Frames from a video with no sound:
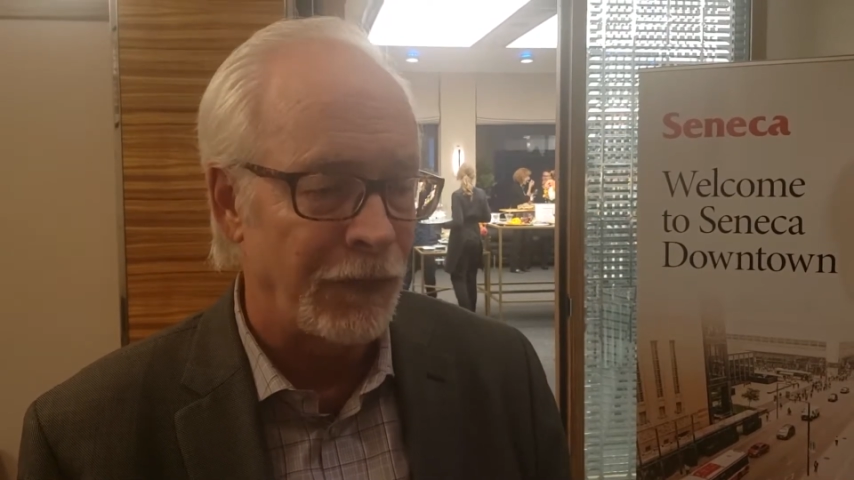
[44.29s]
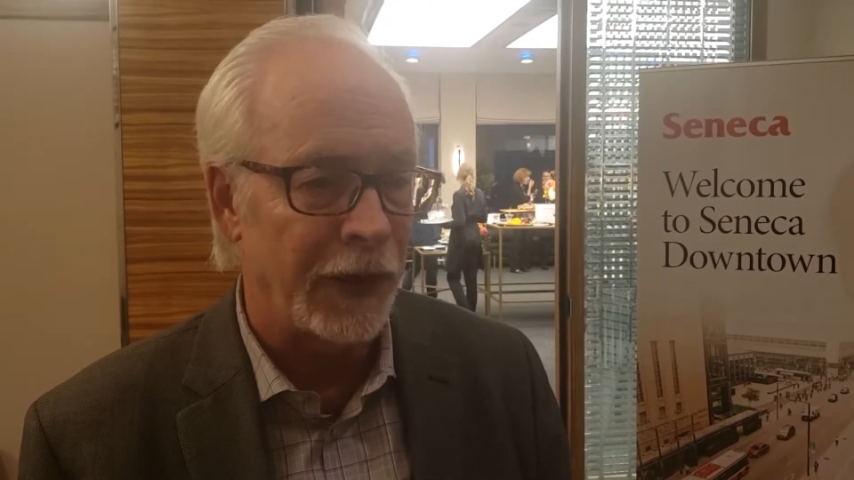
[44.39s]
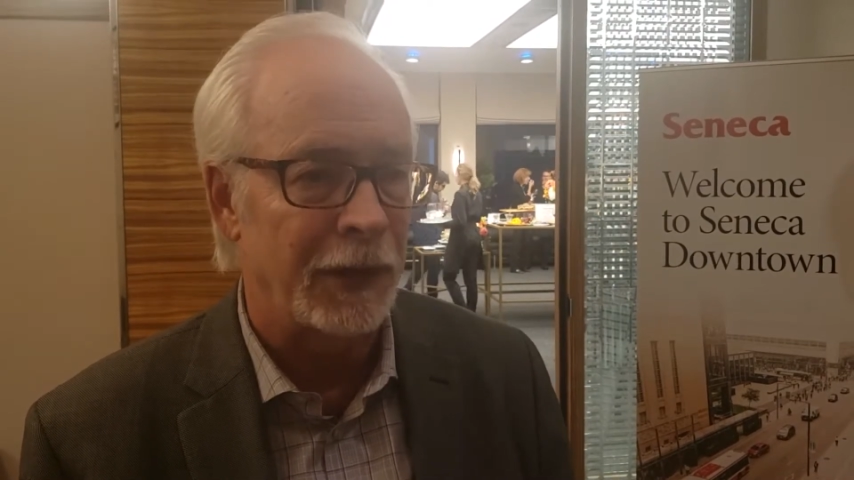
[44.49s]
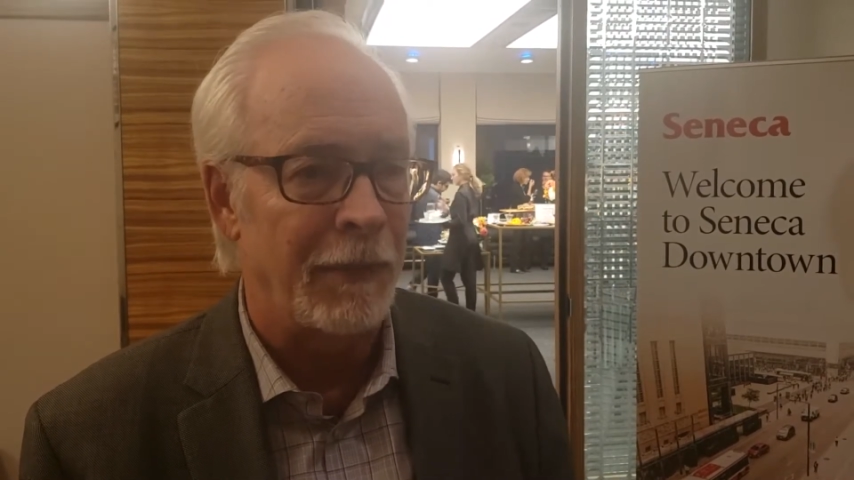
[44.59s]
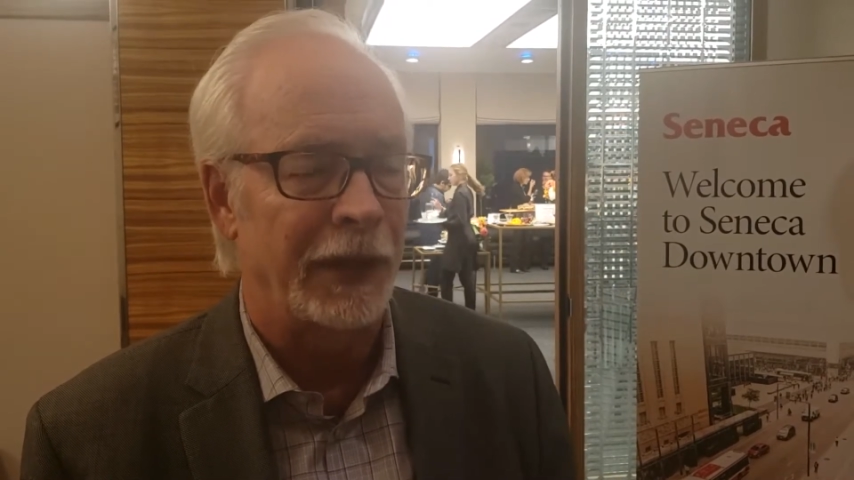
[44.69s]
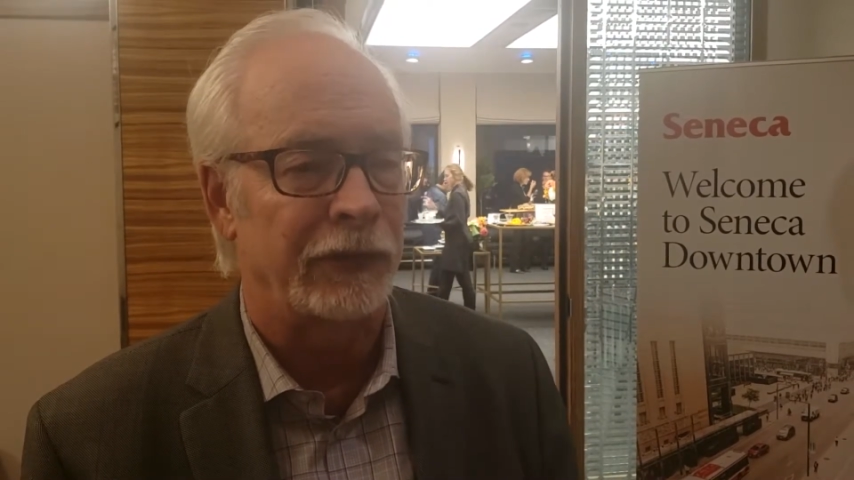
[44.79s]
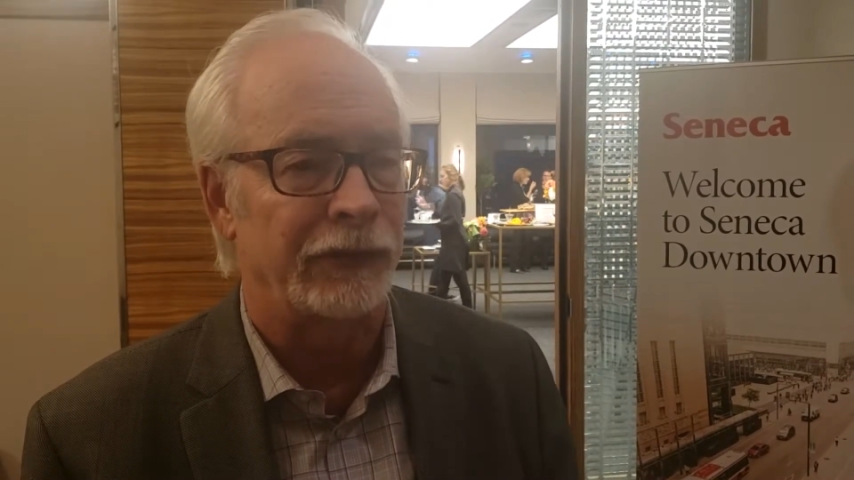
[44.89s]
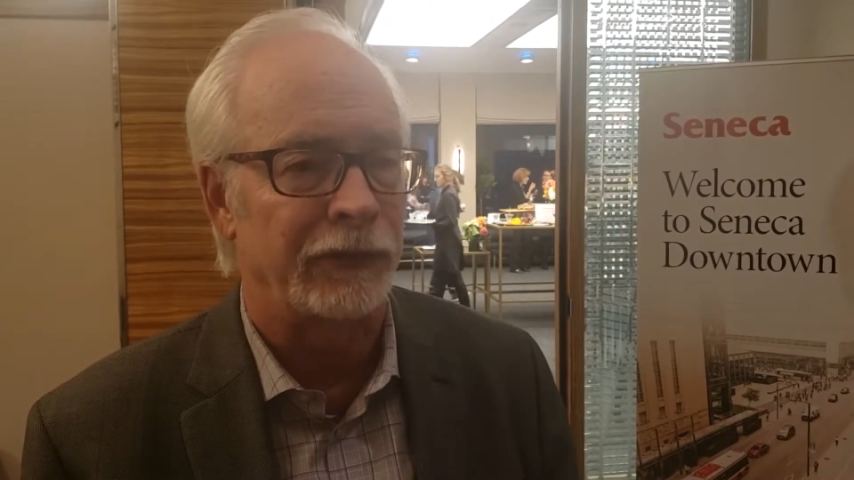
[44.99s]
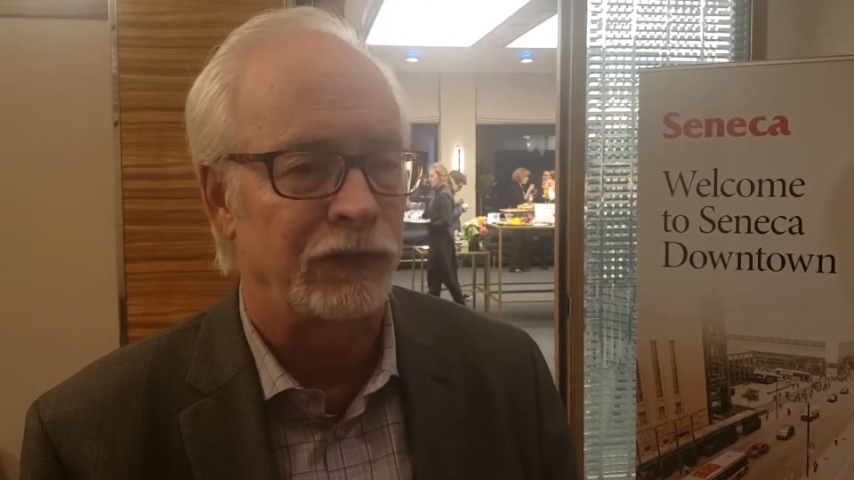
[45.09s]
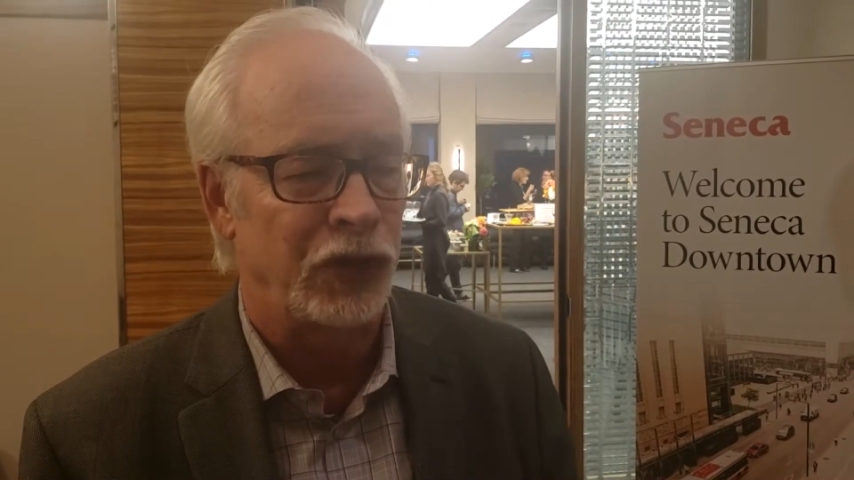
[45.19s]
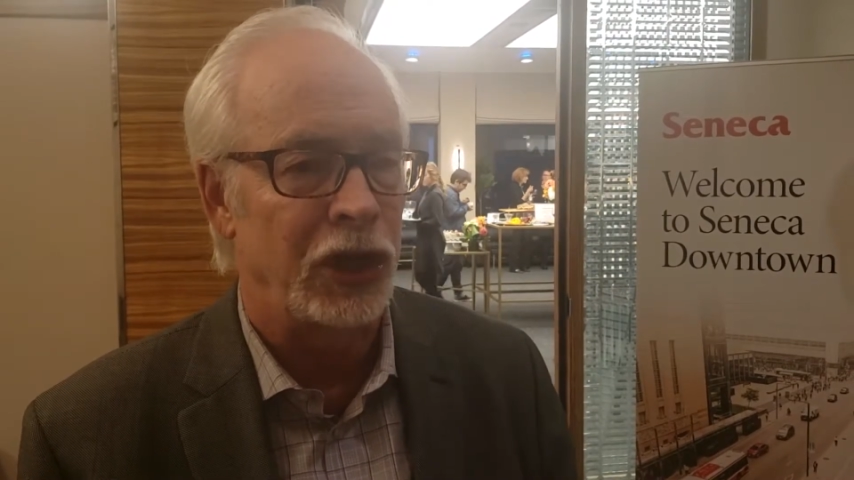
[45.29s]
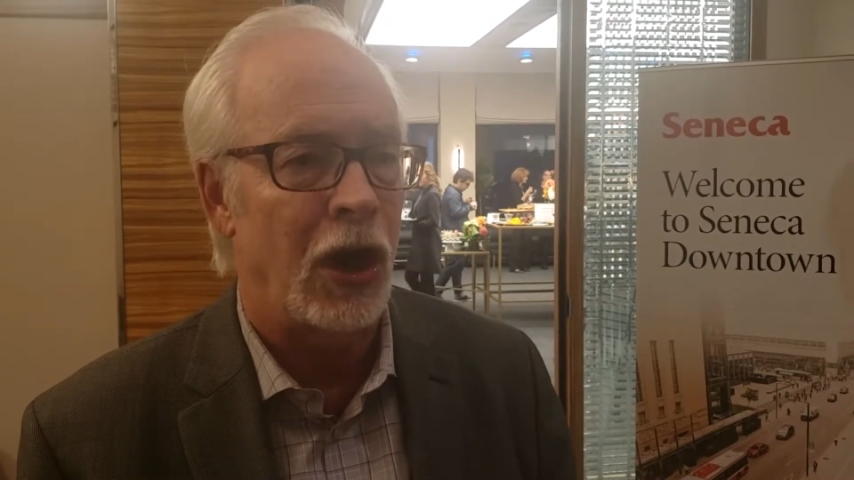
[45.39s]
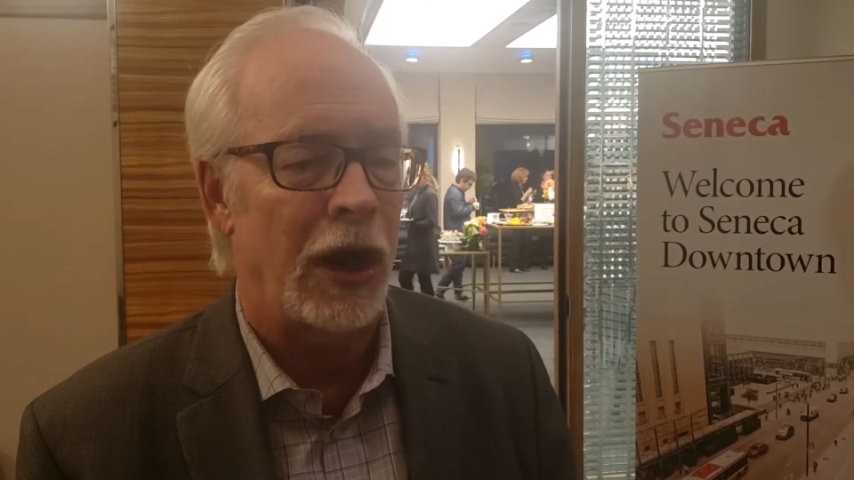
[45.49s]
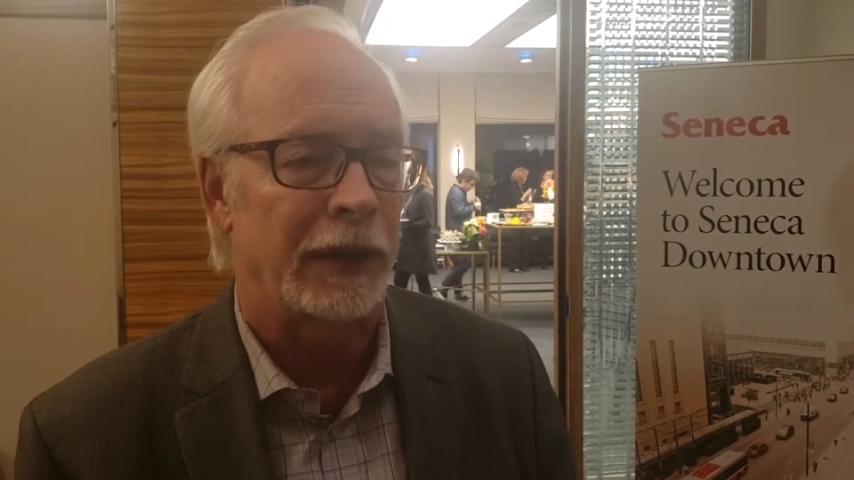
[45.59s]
fundamentals of GR.